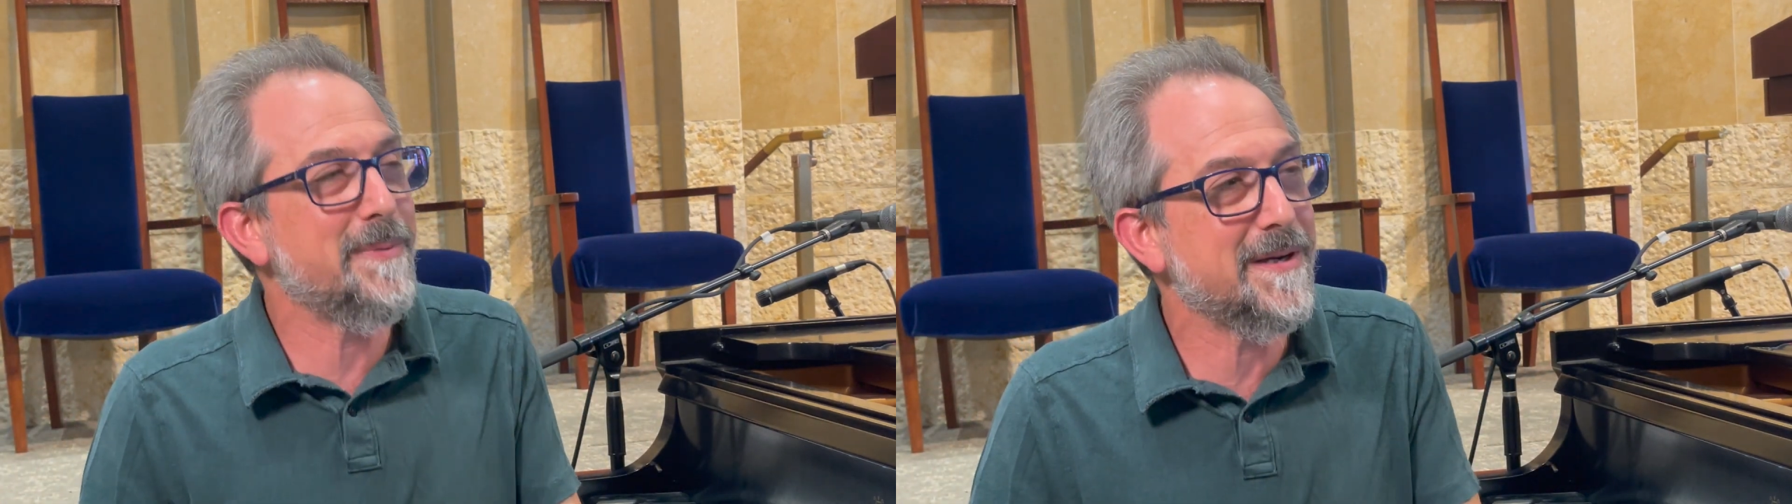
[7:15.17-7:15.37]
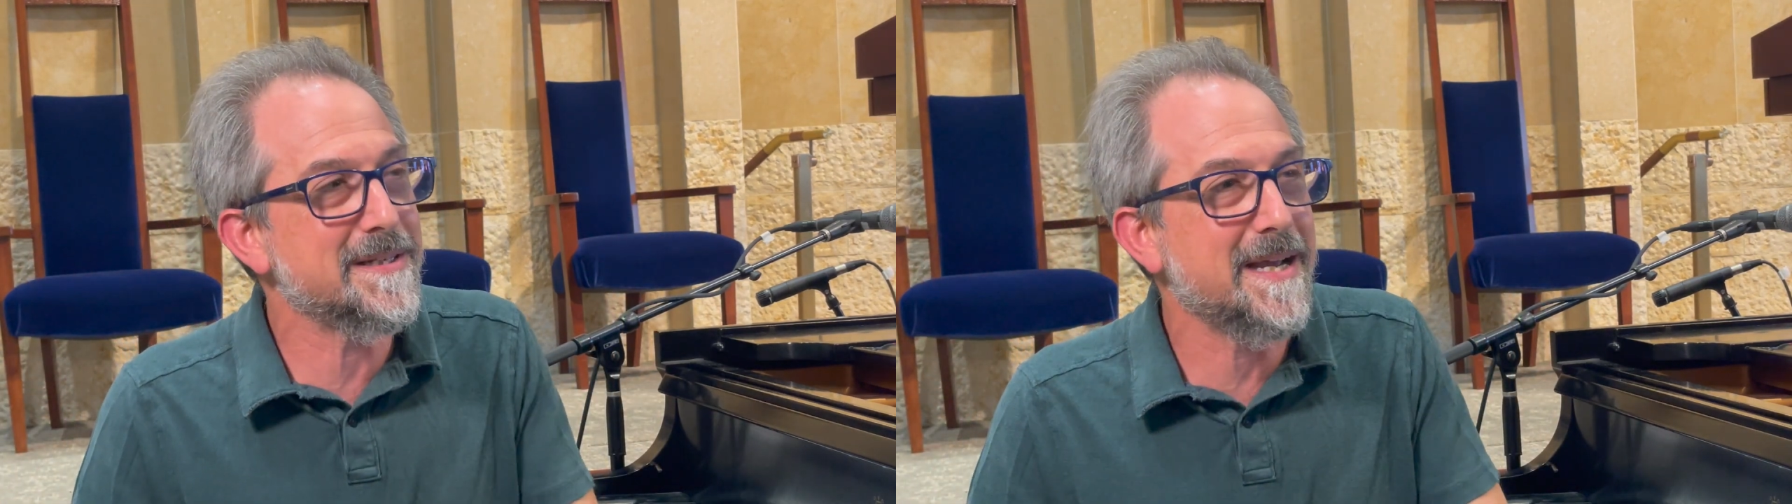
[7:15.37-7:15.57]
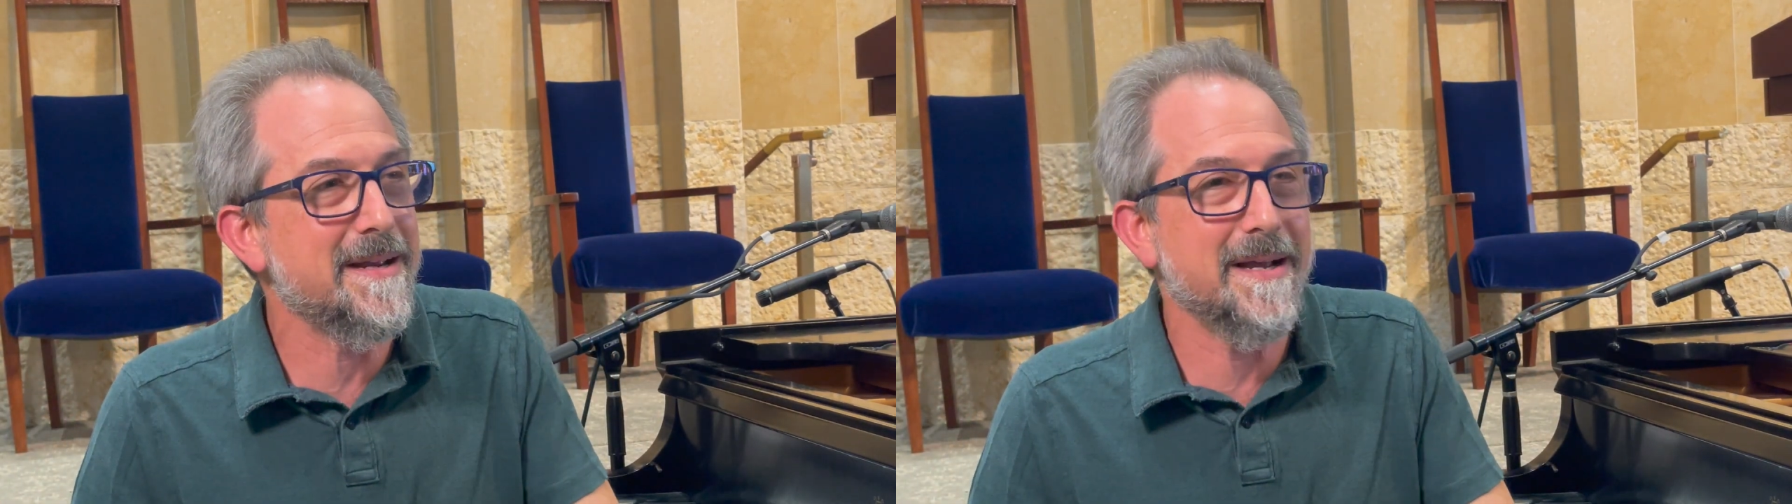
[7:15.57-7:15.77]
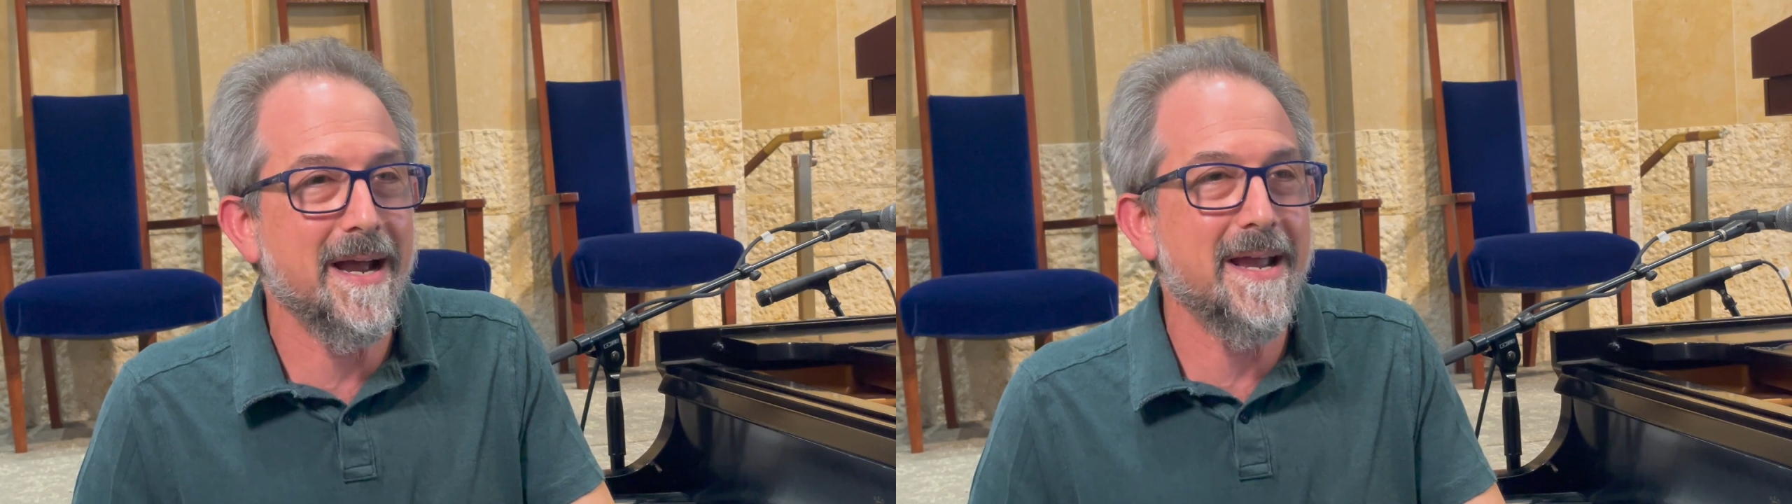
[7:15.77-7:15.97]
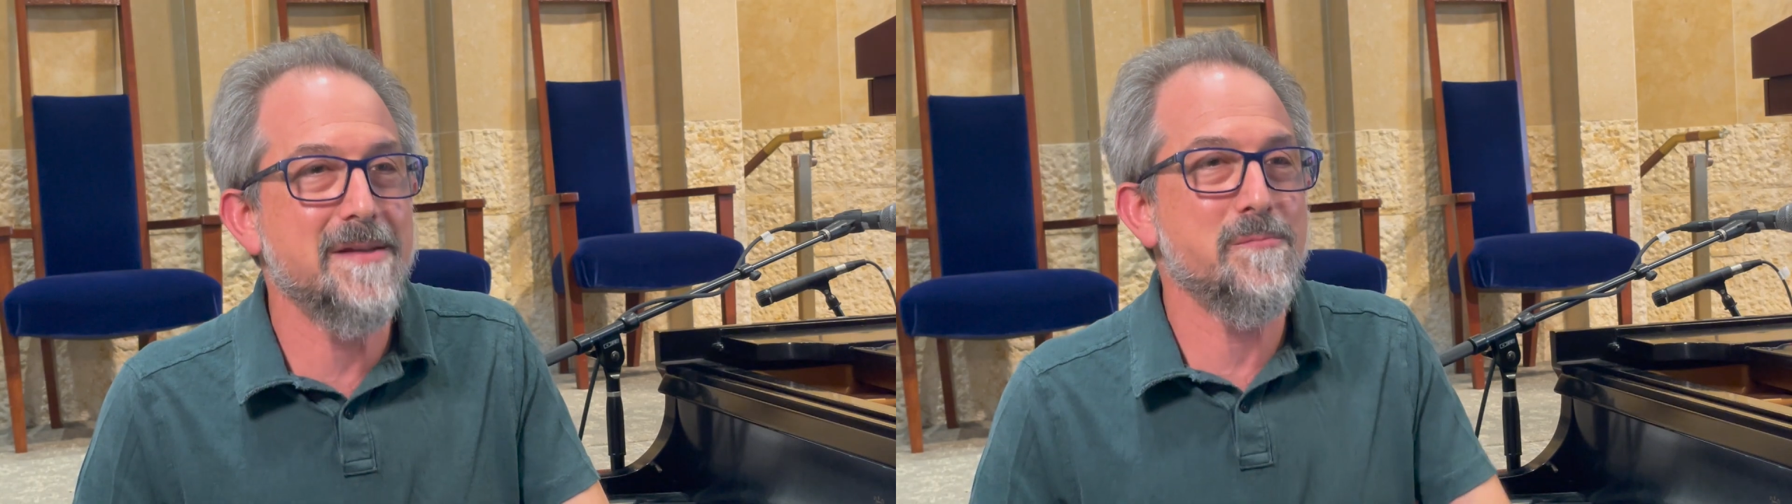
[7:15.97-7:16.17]
because
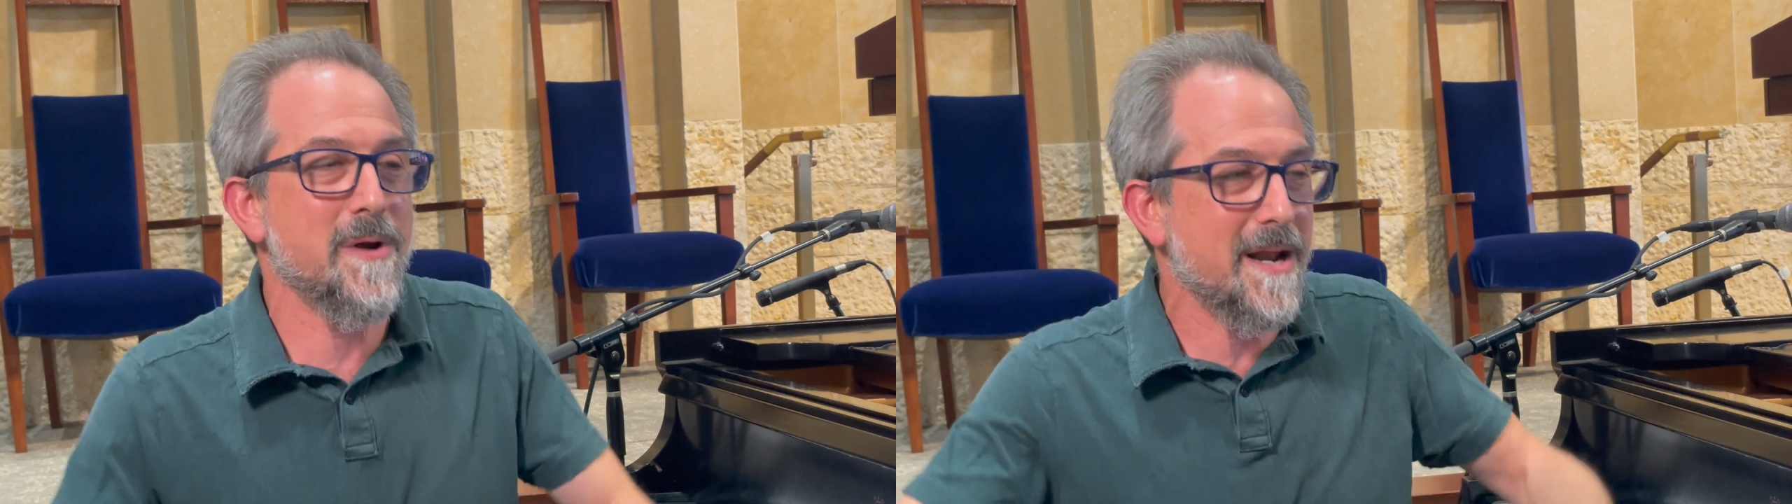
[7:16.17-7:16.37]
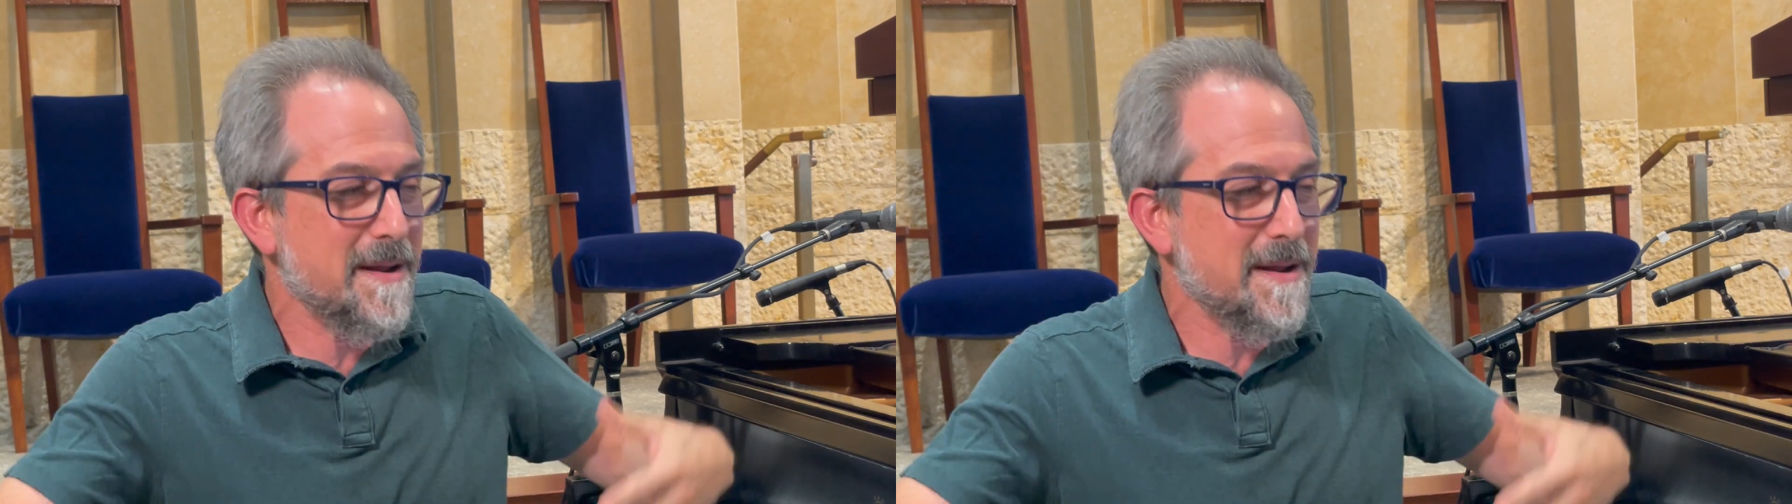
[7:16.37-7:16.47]
when